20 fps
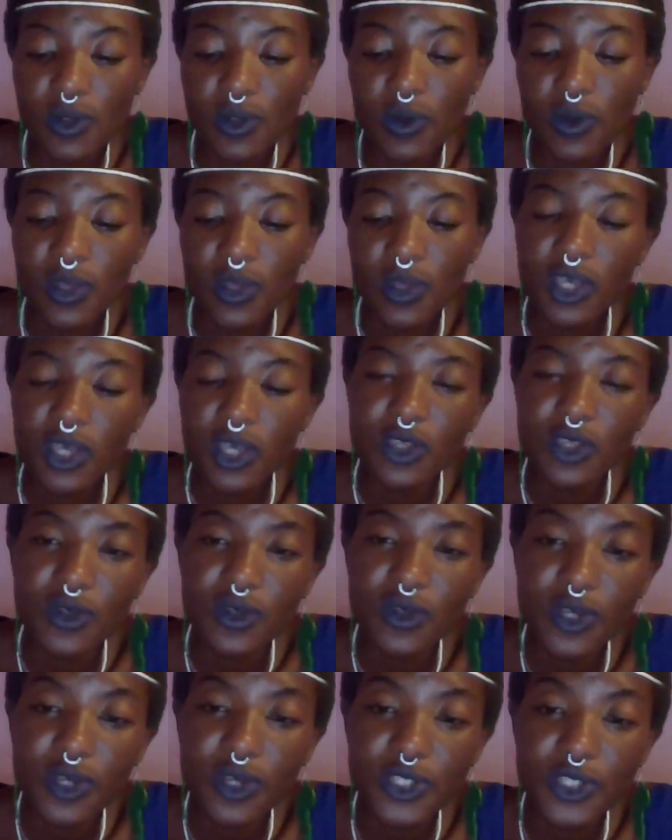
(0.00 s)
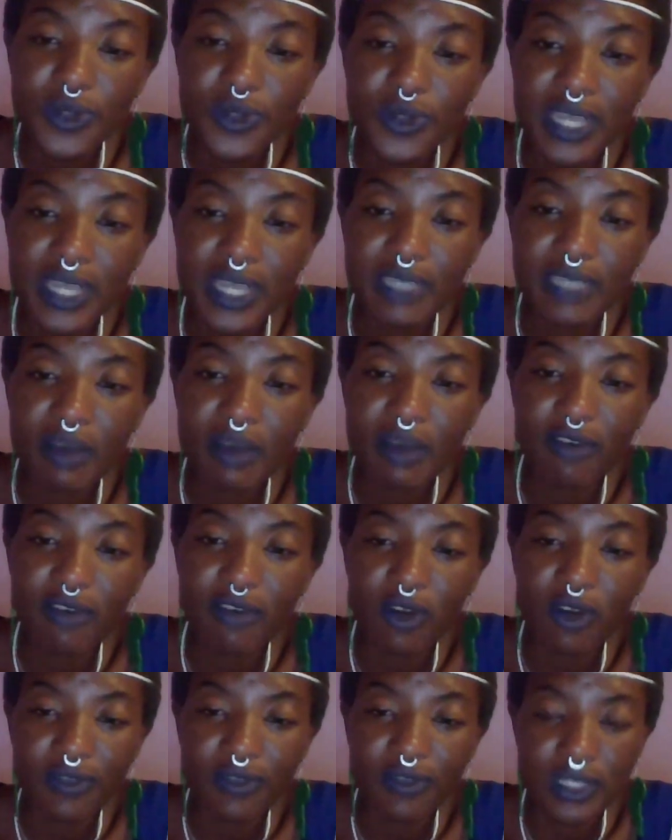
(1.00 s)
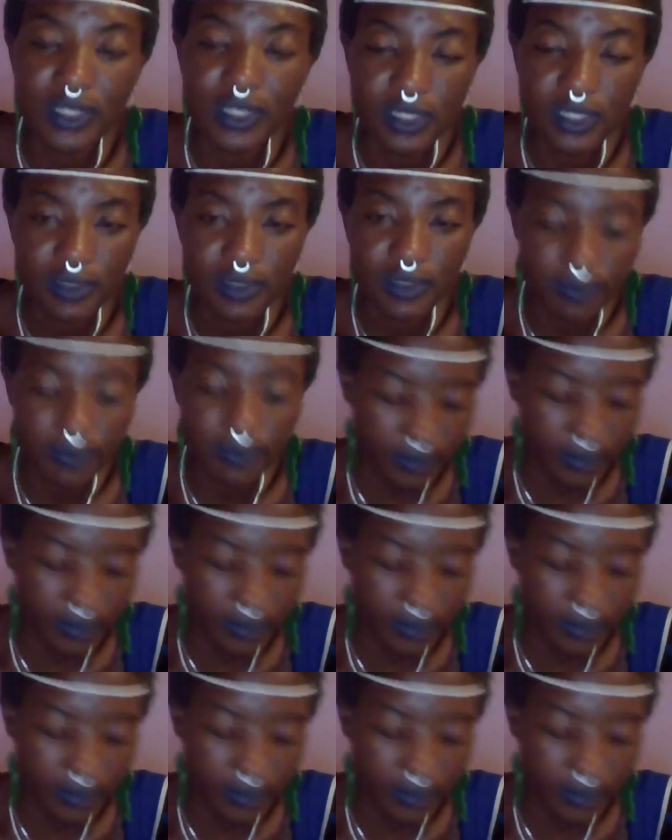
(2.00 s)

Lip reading: So you're going to rise above all of this.